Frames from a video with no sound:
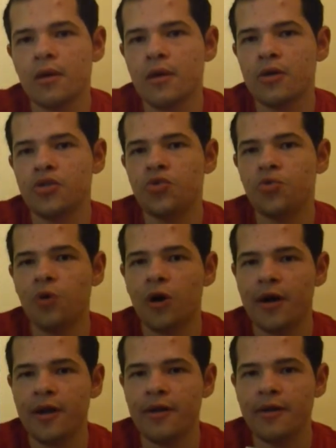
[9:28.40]

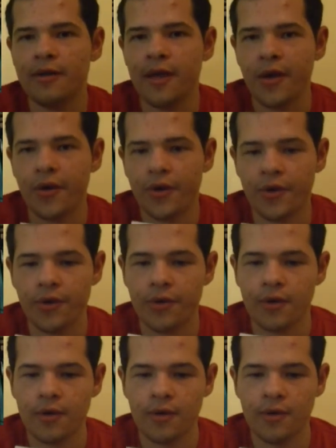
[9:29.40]
1, they are
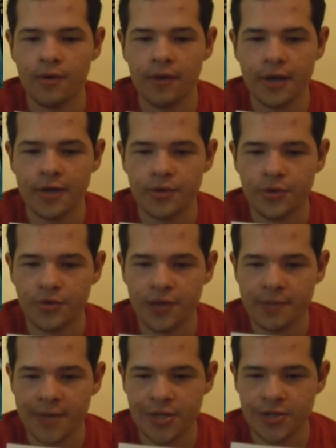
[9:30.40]
like Totally
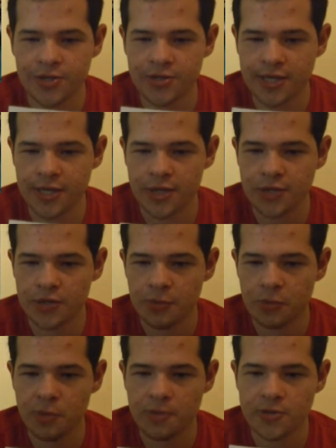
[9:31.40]
Patron Sage,
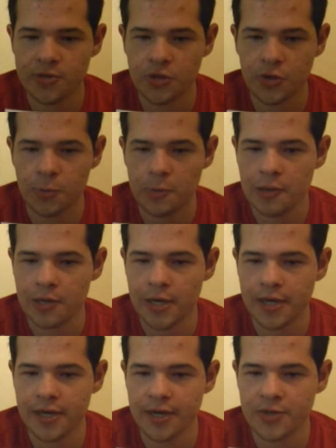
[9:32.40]
Pooper Scoop,
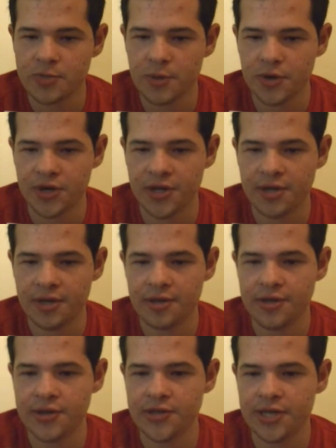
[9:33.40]
Haunted House Party,
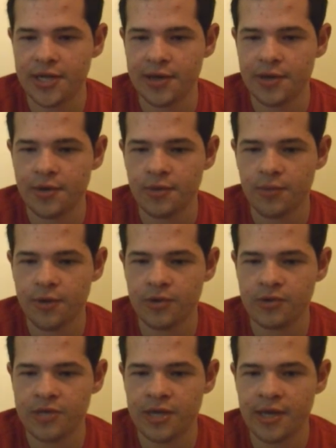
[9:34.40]
Think Tank, Riddle
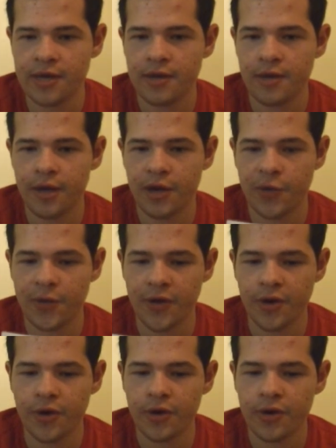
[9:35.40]
Snake, Here We
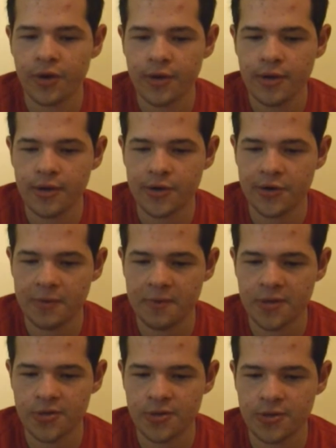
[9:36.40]
Are, Dirty
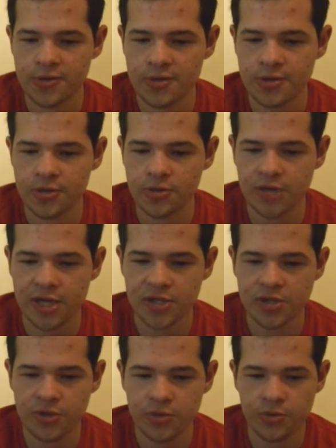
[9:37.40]
Pictures,
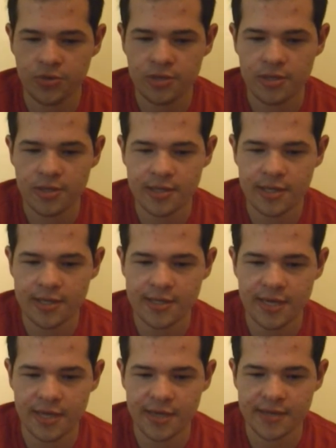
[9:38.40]
Distraction News, 10
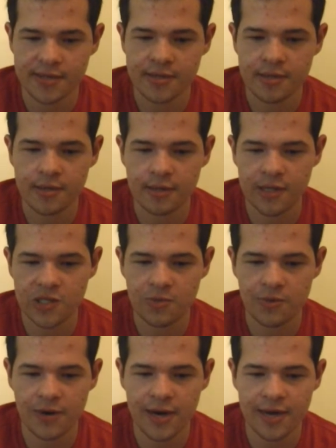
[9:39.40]
Seconds, Lens
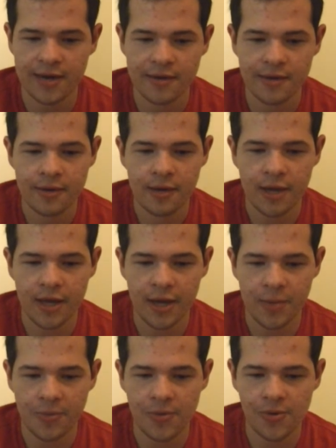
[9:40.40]
McCracken,
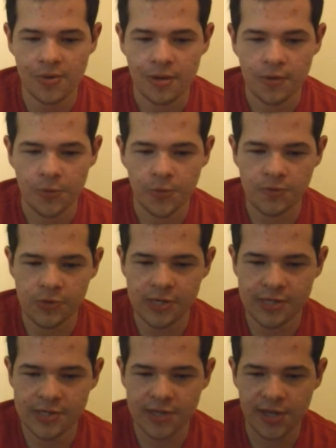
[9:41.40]
Eddie Bull,
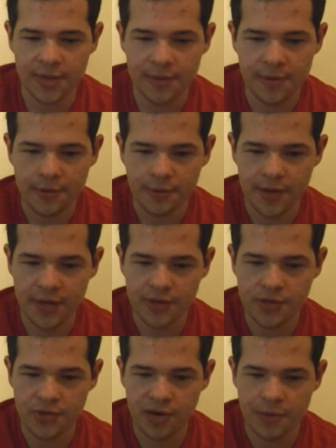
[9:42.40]
Revolting Slob, Radio
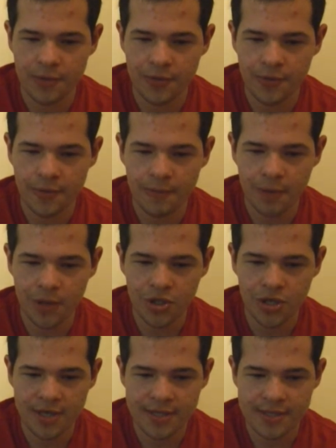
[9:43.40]
Scramble,
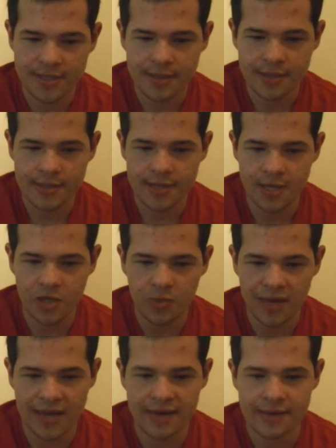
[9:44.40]
Mugshots,
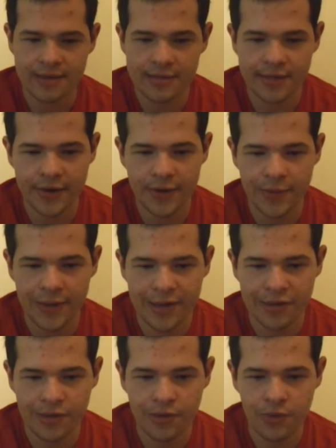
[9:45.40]
Sketchpad,
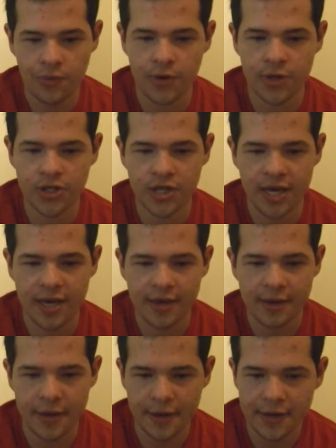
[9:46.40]
Psychomath, Wordshake,
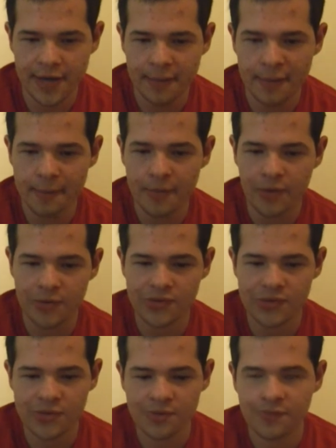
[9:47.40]
and Captain
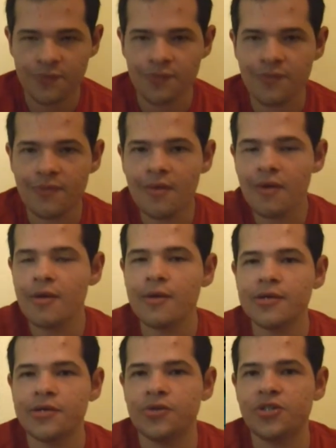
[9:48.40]
Bones.
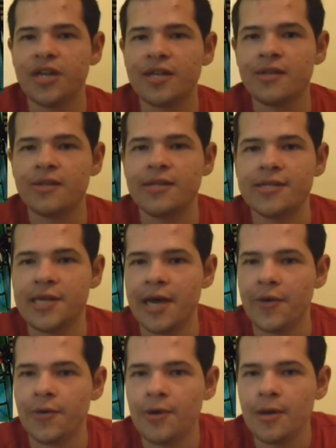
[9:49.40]
So check the list
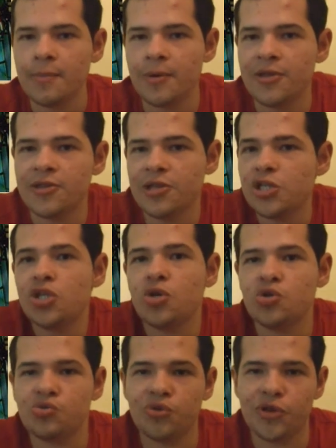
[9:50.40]
out. But this show
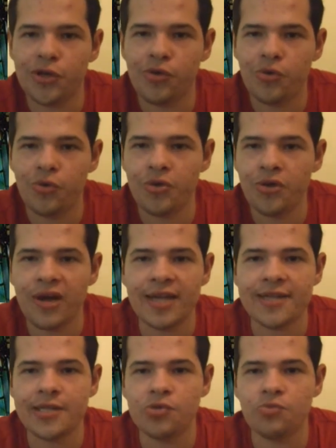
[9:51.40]
is really cool. You got
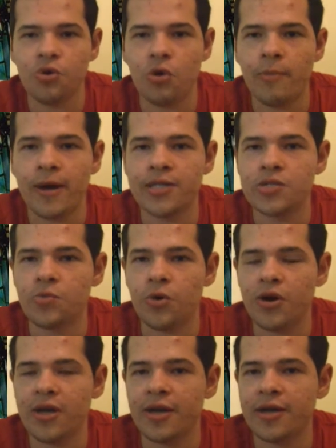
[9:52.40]
these robots
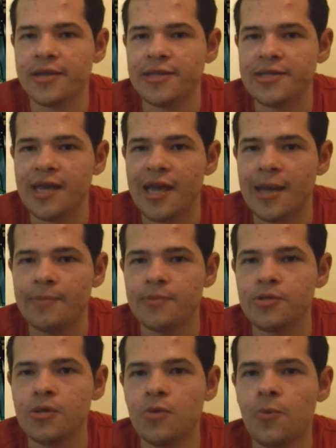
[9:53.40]
working on these
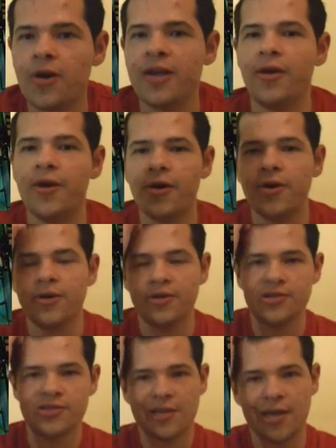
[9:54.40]
games, working hard on
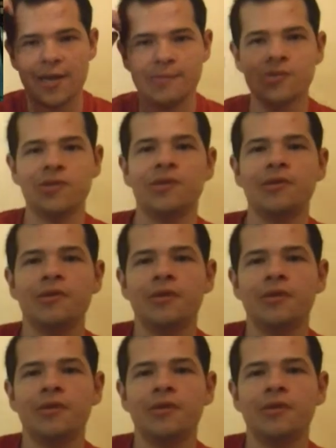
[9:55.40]
these games, and,